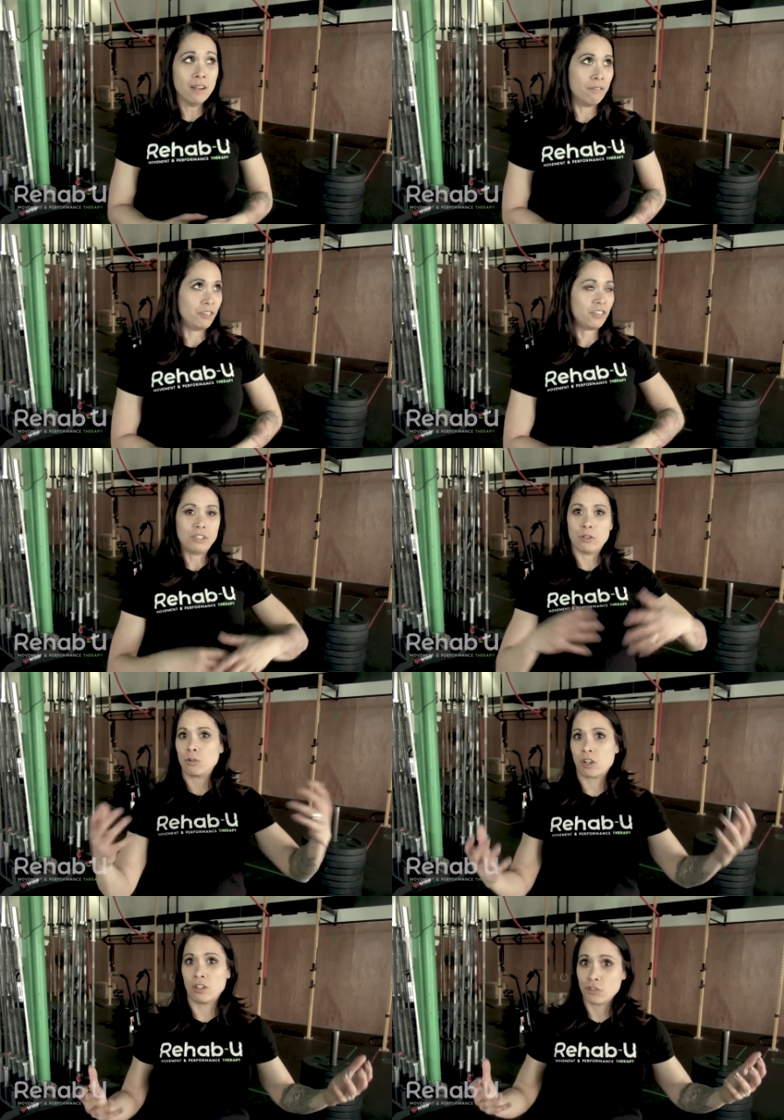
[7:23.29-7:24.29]
Obviously,
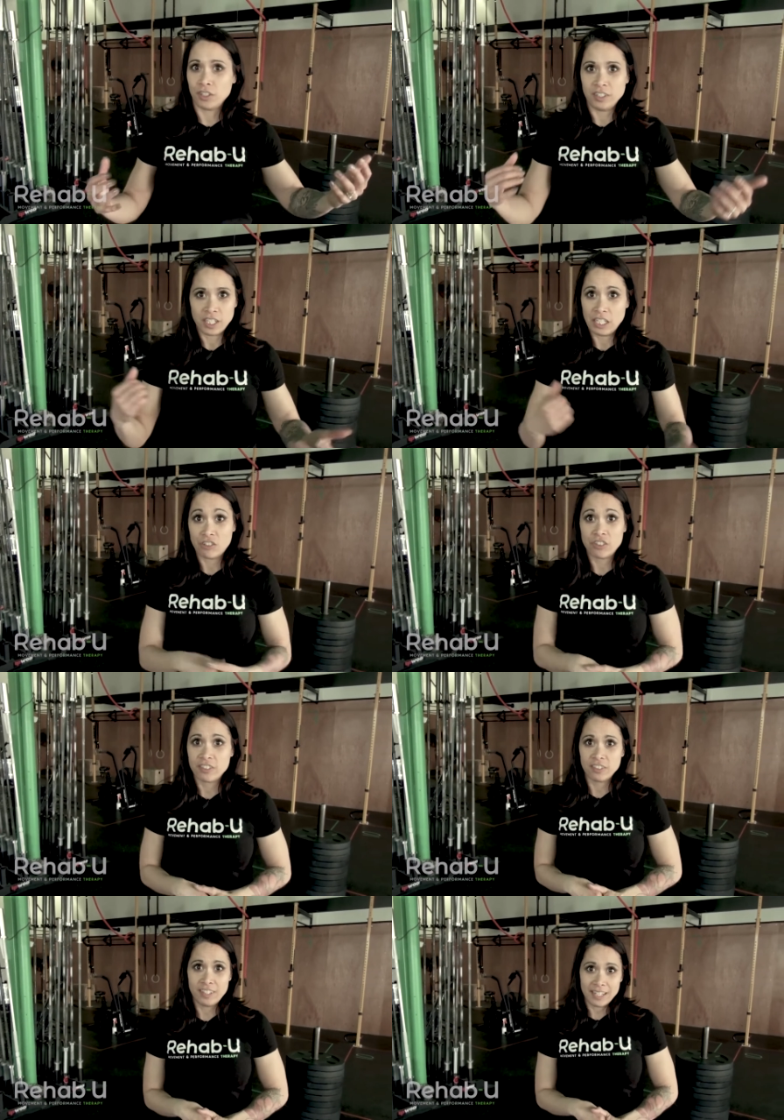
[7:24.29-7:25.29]
no contraindications
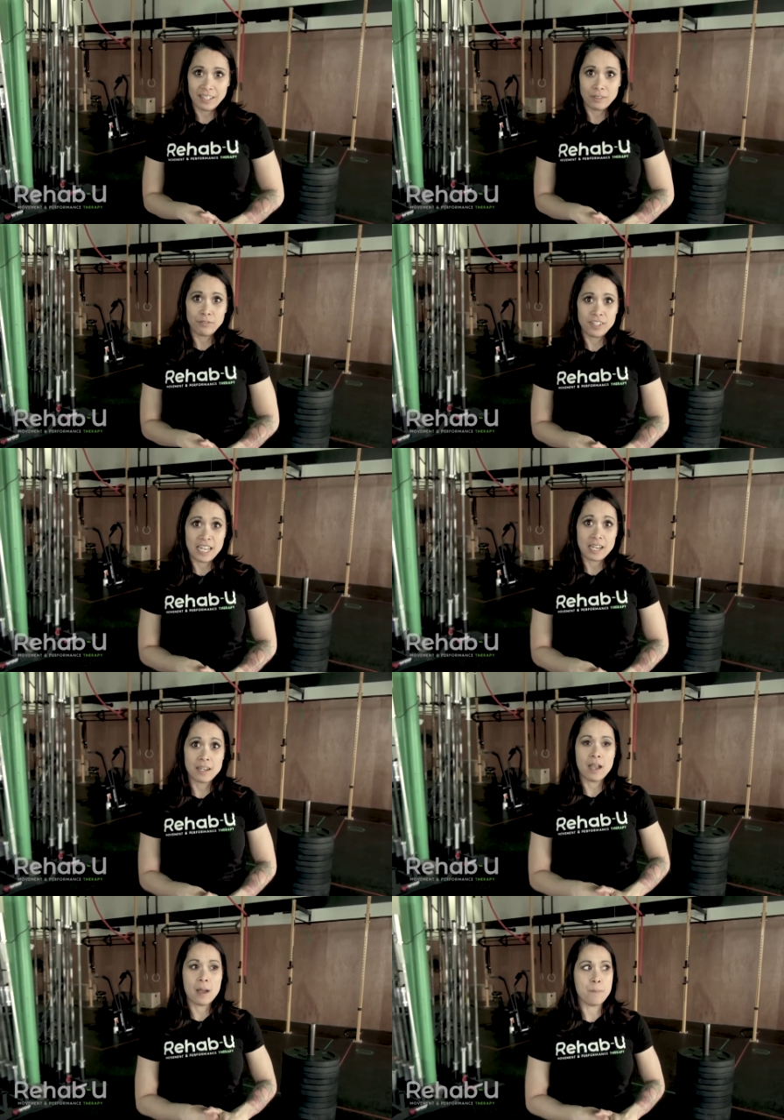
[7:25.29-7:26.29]
to
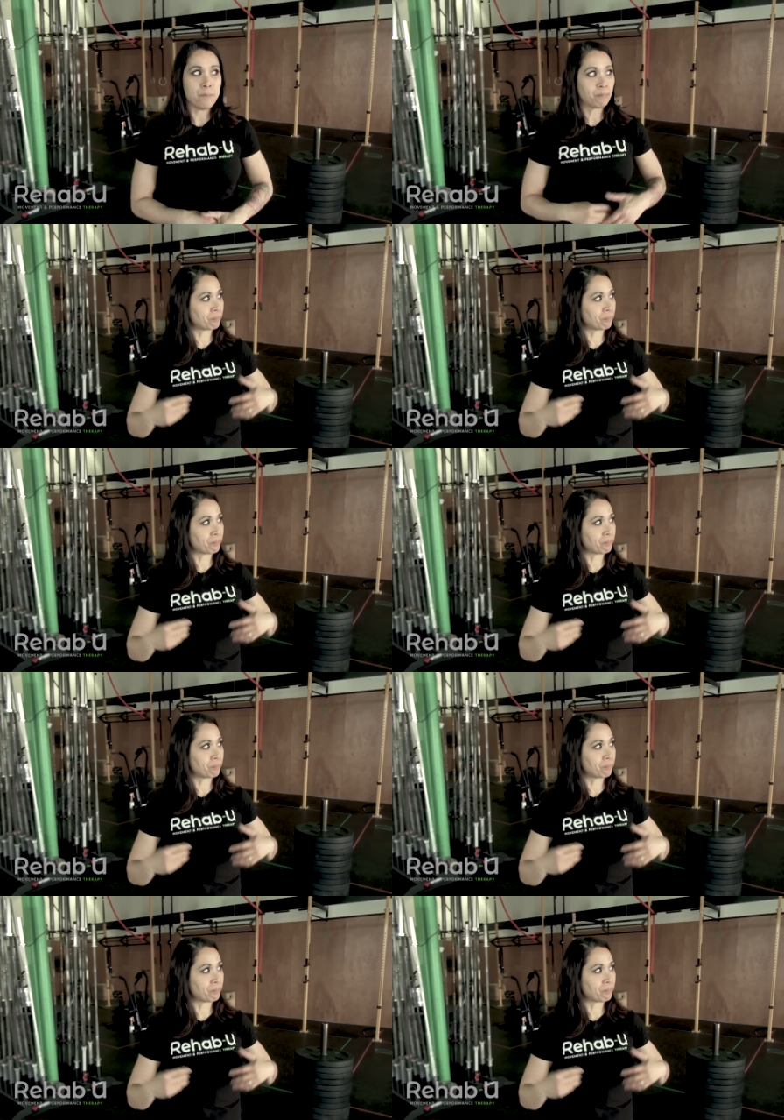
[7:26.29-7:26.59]
deadlifting.